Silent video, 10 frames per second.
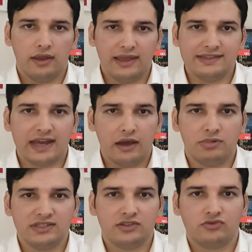Is that a
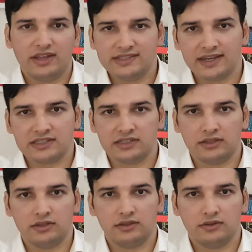business
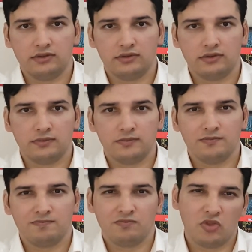transaction?
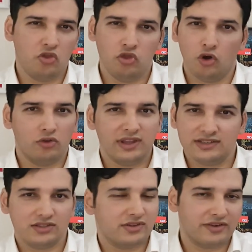Not
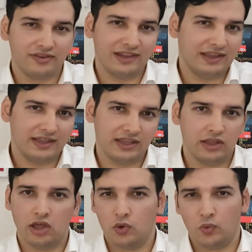necessarily,
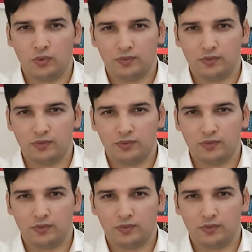no.